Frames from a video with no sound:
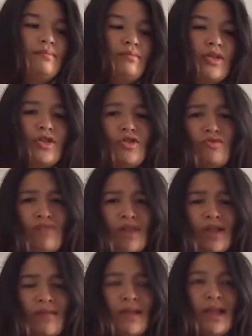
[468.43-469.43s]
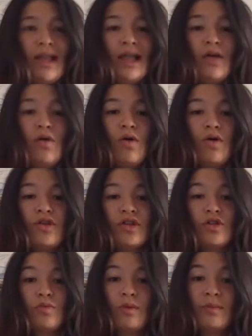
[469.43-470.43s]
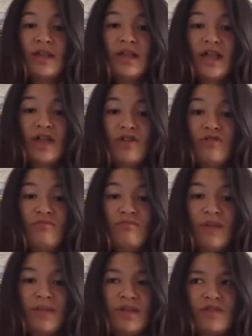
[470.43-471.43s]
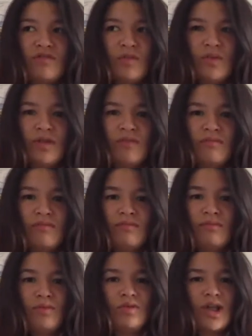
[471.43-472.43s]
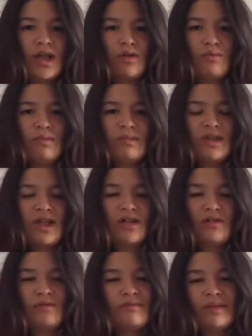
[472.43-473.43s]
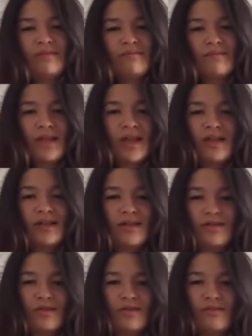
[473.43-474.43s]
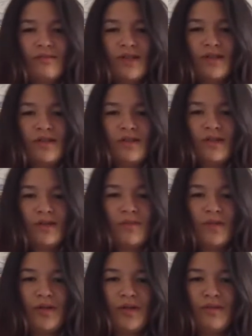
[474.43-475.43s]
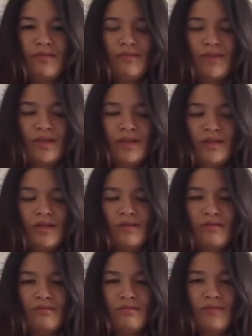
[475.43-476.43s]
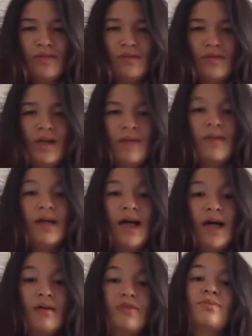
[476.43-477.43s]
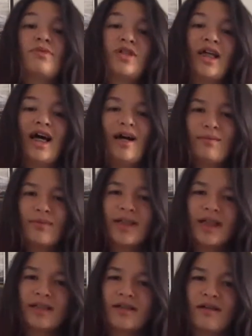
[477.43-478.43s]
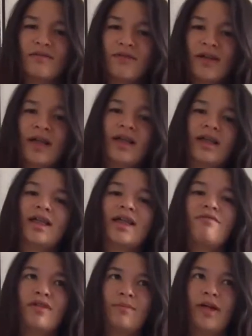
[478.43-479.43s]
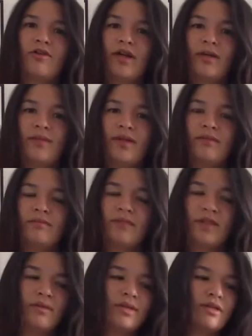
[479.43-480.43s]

which is really yummy. Or there's the woman cycle. I mean, it's really weird. Moon cycle, woman cycle. I mean, it sounds like, you know, like period, but it's not, you know. But it's supposed to help with that stuff. Because I get really bad cramping, you know, and